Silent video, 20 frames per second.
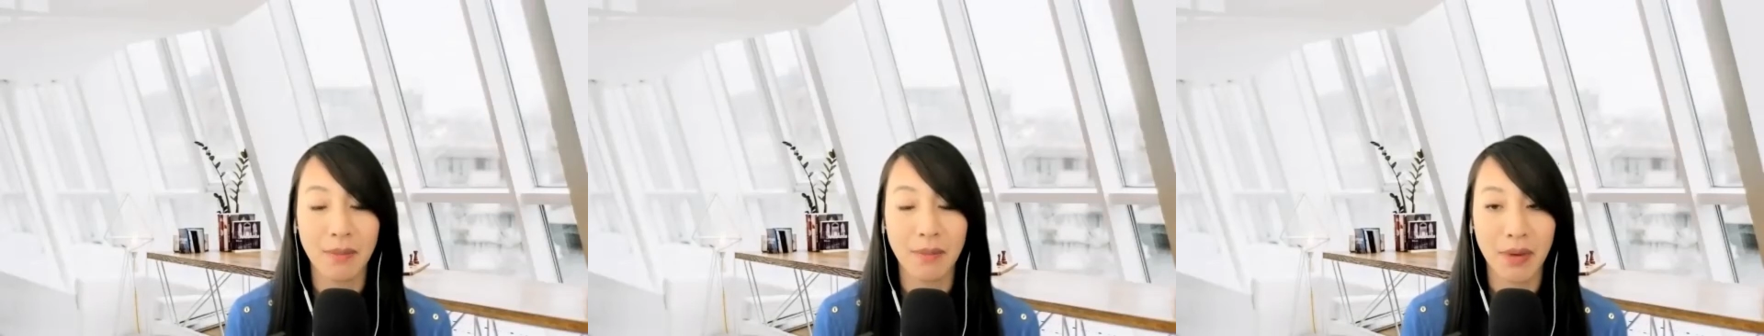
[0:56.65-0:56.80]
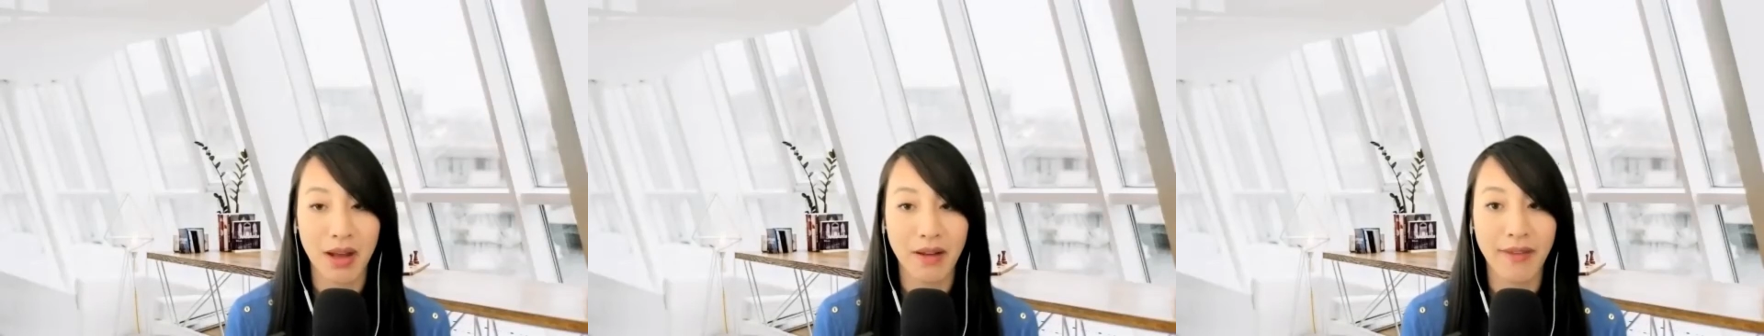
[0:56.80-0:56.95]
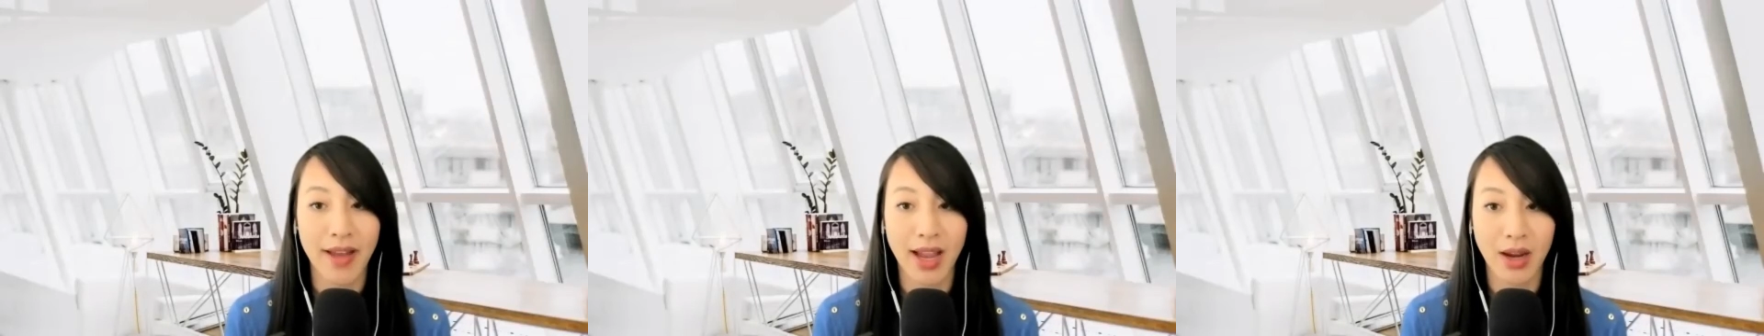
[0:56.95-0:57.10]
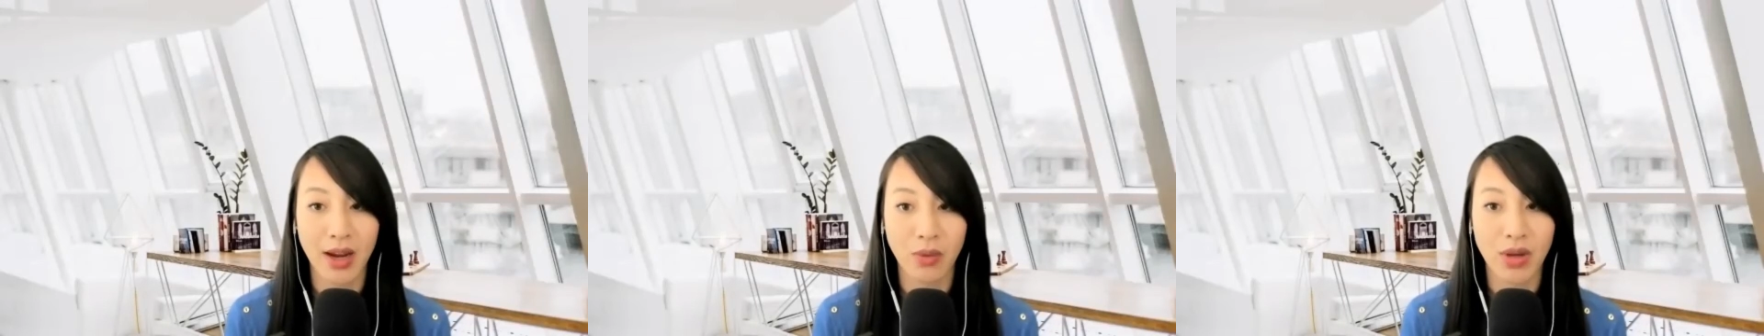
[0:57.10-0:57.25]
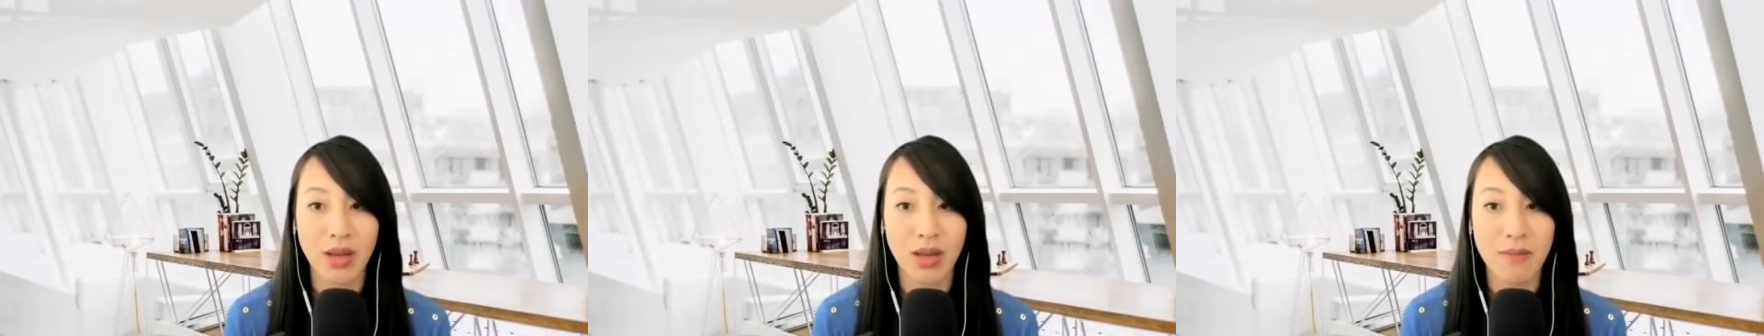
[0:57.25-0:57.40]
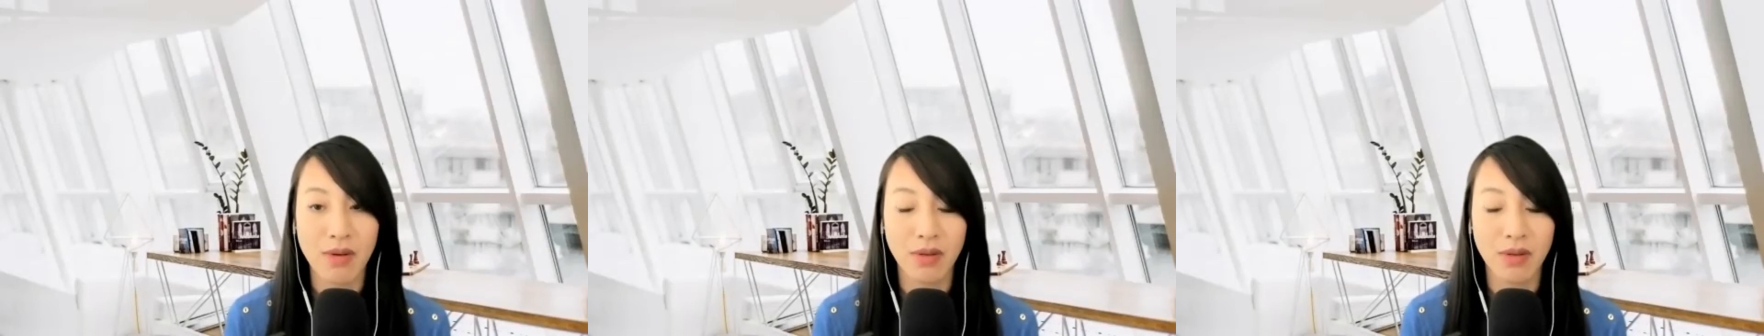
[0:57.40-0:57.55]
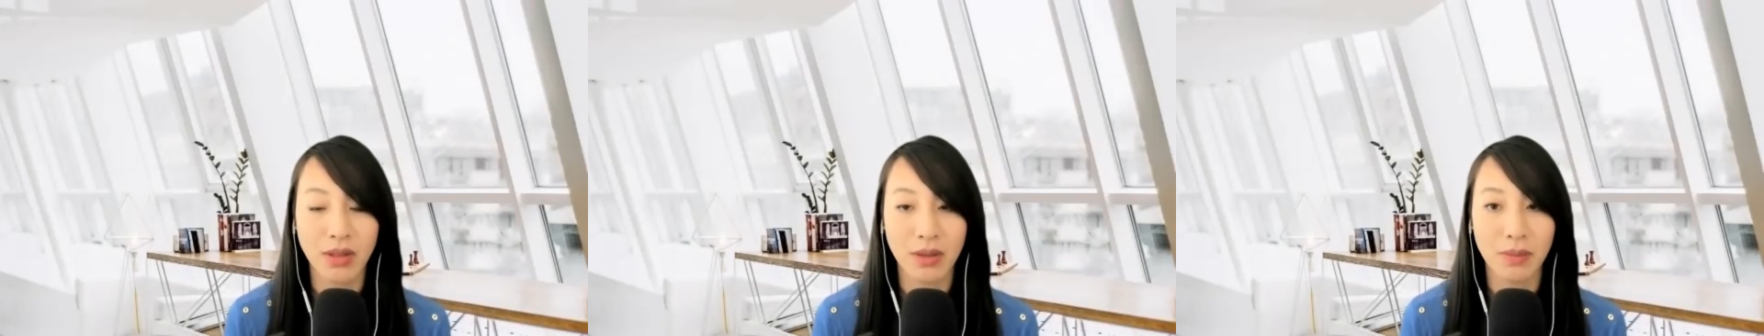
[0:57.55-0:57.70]
above equity
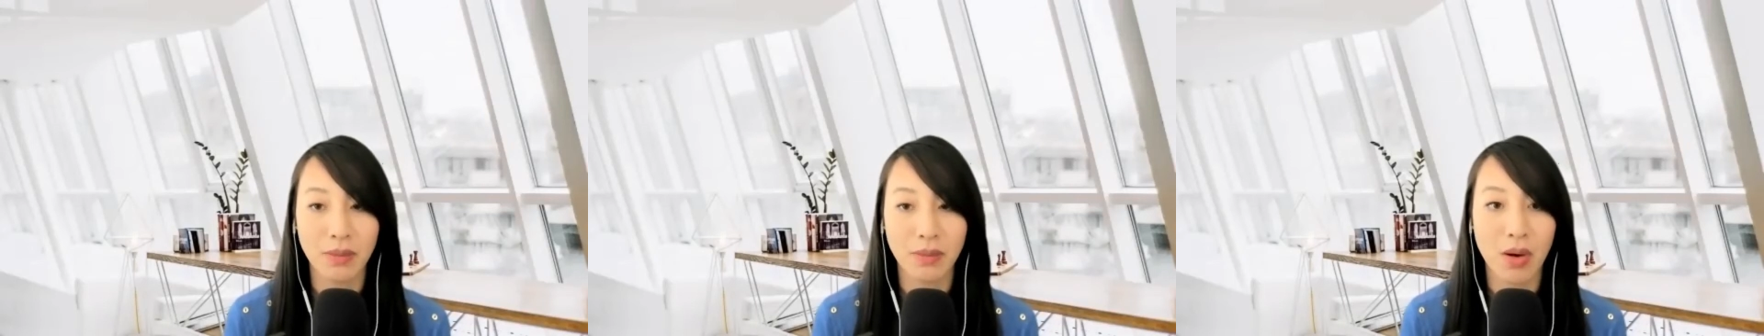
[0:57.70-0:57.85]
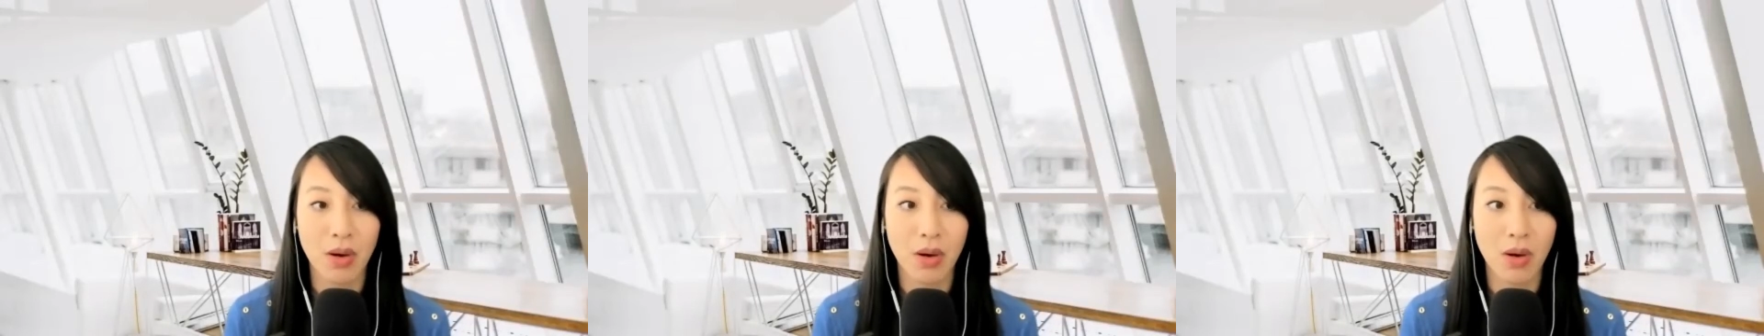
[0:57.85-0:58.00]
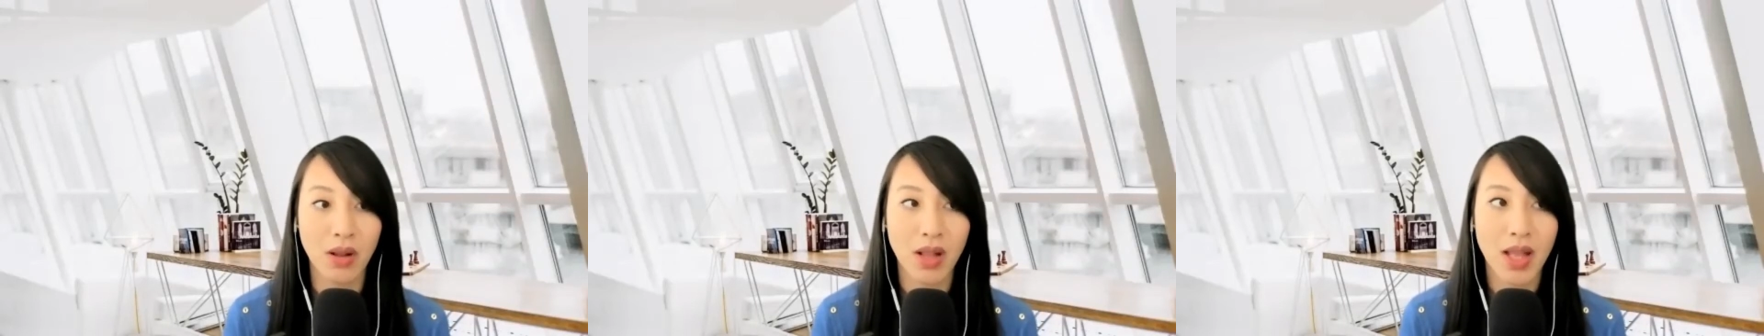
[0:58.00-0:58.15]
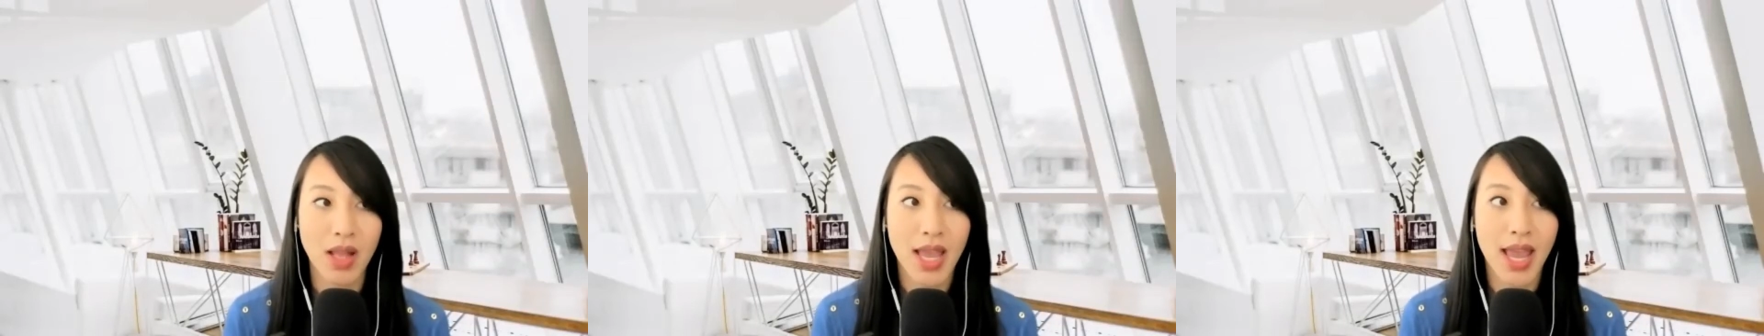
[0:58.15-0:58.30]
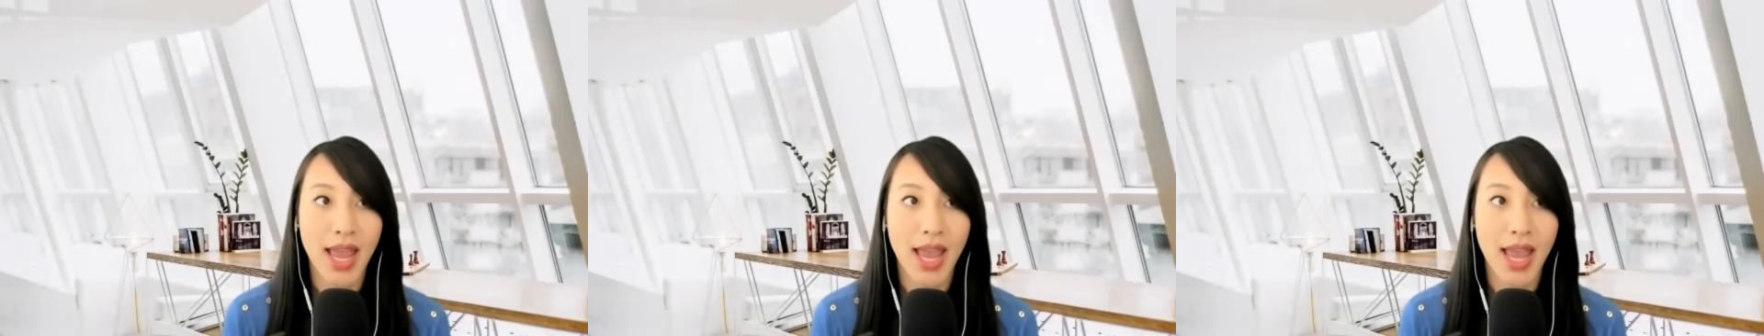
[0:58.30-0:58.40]
multiple.